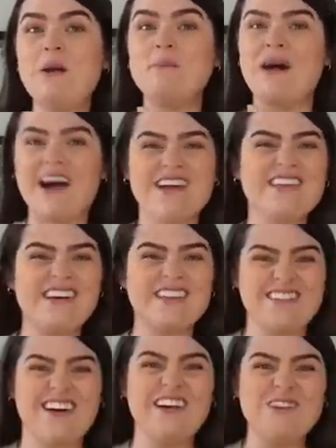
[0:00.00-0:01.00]
But actually
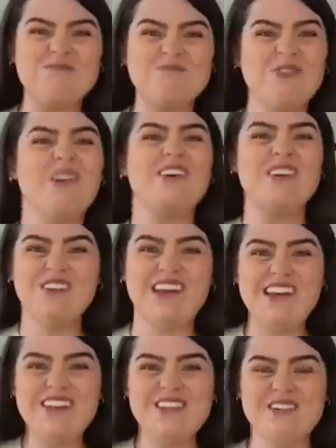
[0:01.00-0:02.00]
that's kind of what you
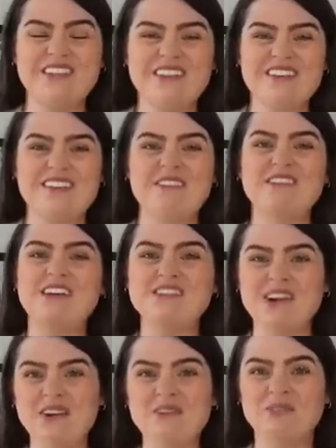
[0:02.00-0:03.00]
need during the summer. You
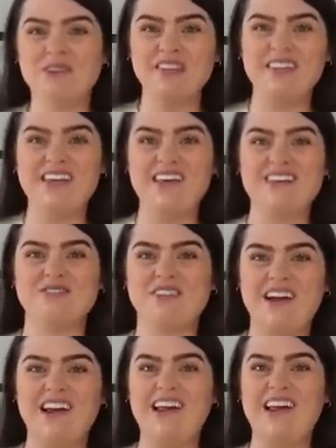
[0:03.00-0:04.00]
don't want these
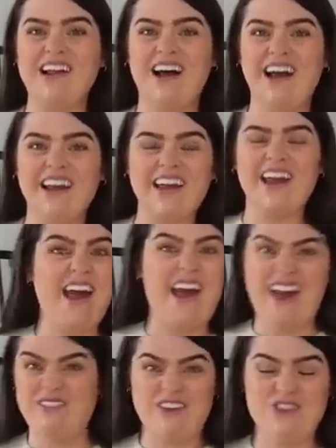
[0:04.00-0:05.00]
really like
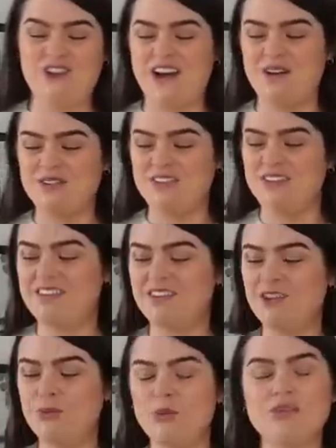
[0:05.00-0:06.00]
heavy
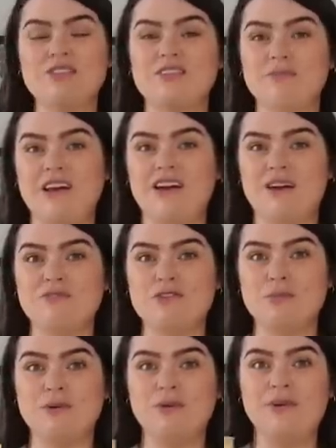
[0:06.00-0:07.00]
trousers. You want something
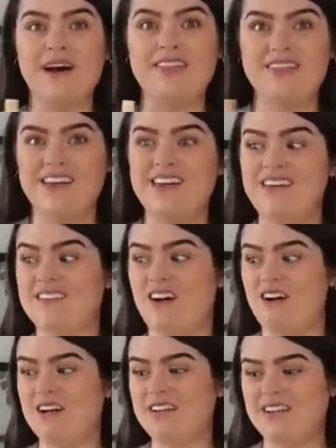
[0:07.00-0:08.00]
comfortable and these
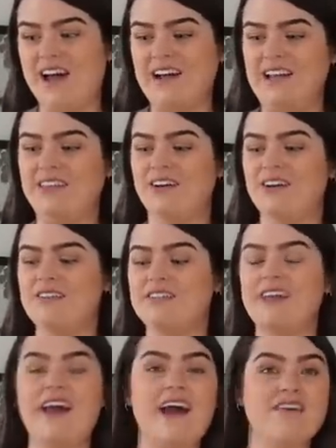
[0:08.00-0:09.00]
are exactly those.
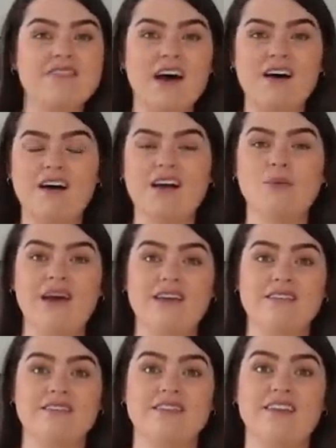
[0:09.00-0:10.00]
They have that high
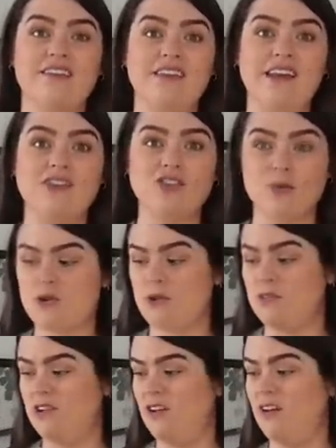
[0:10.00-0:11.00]
waist that the
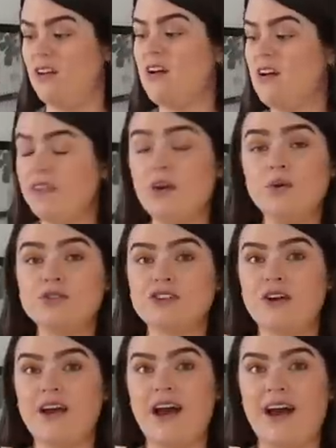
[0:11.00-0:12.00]
Topshop do. They
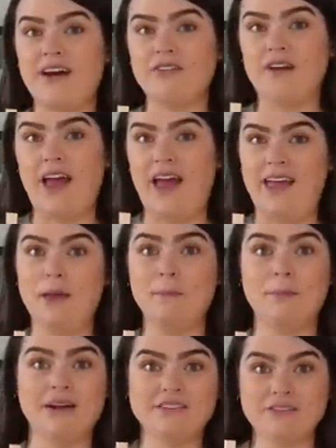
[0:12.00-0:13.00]
also have a
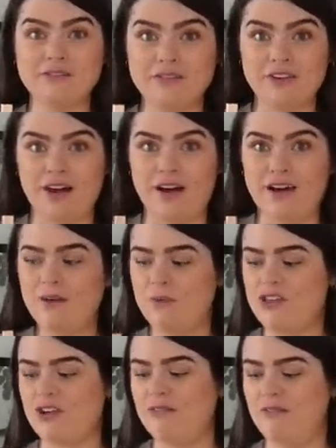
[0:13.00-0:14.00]
button fly,
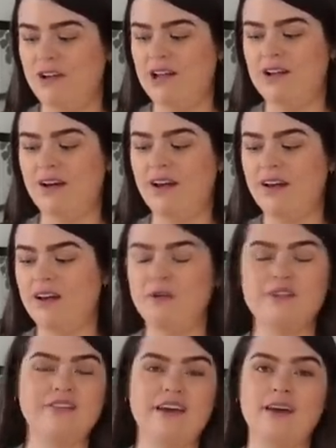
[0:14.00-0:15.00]
which I really like. I
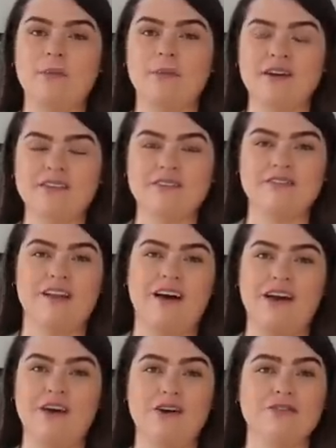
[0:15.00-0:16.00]
always think a button
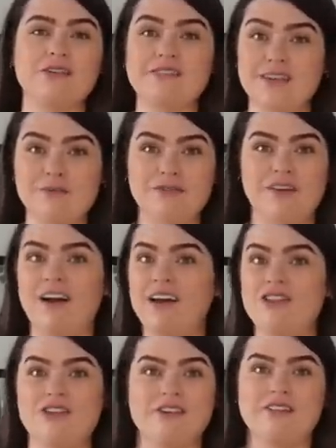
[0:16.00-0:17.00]
fly over a zip
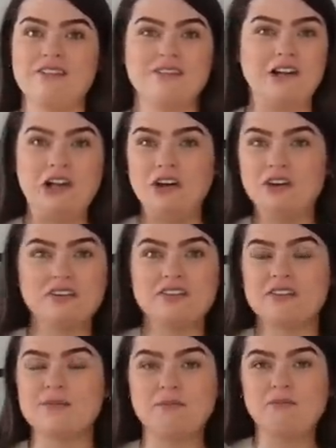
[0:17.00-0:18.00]
fly just
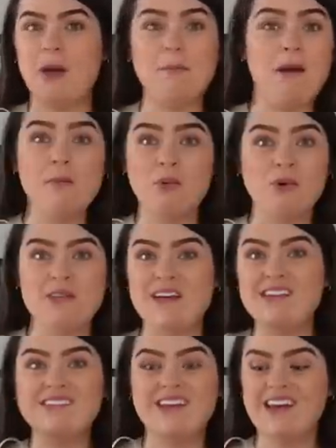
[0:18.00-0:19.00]
looks a bit more
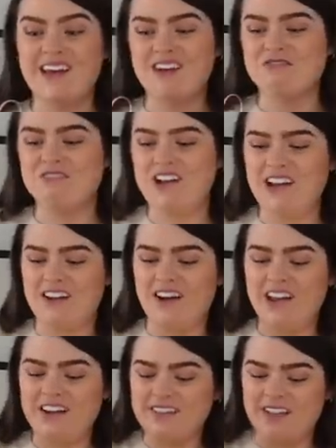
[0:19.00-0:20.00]
authentic and really
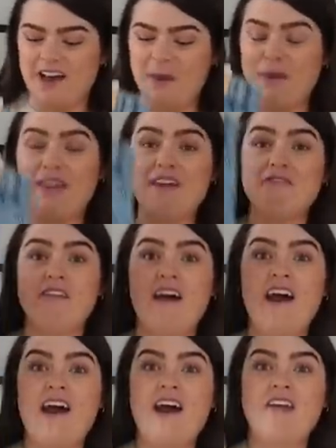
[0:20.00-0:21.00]
nice. They're
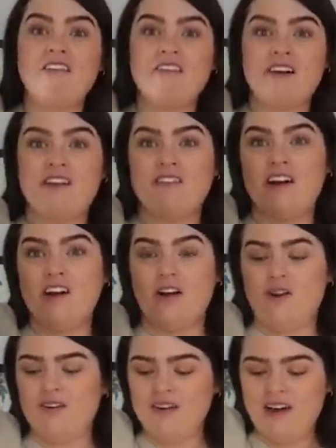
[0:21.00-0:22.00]
very, very, very
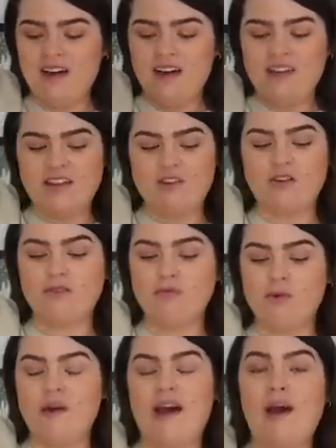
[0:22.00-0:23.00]
long. They've got the
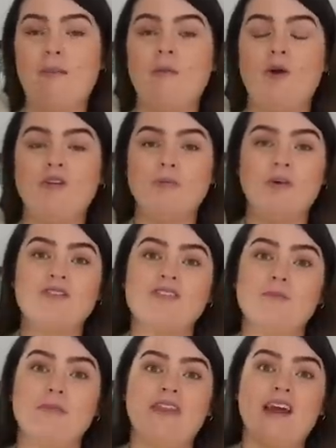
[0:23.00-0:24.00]
raw hem on the
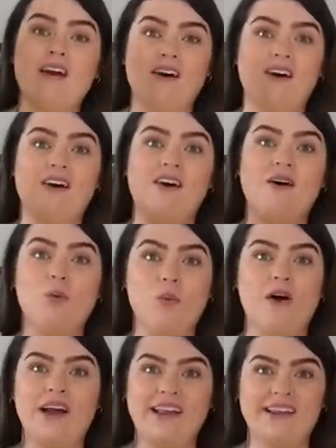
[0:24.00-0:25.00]
bottom, but they are a
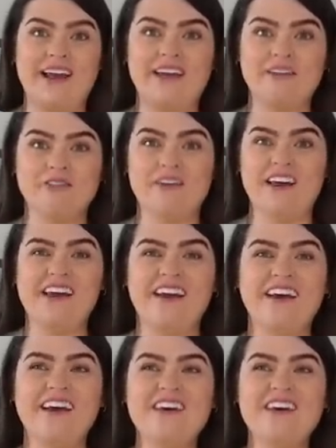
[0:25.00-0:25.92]
wide leg fit.